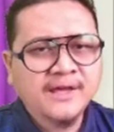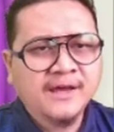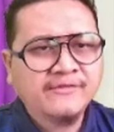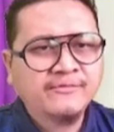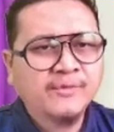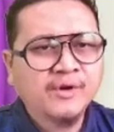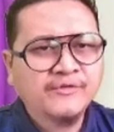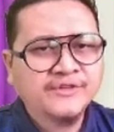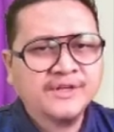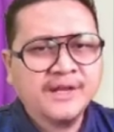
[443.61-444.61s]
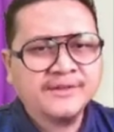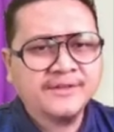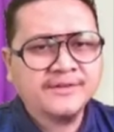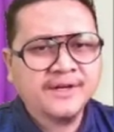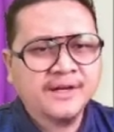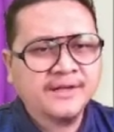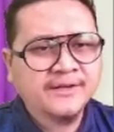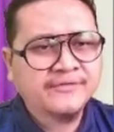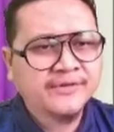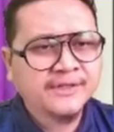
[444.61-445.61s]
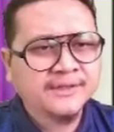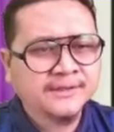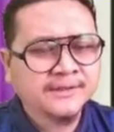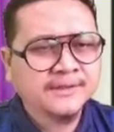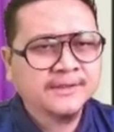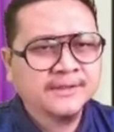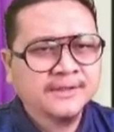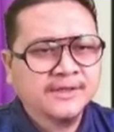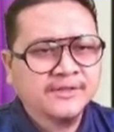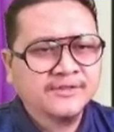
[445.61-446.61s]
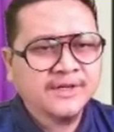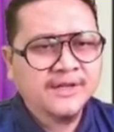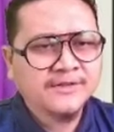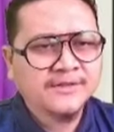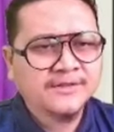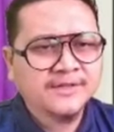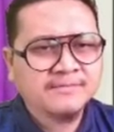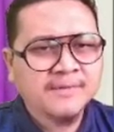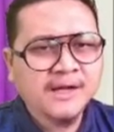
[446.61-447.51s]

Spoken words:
both stress and strain are different. Stress is a sigma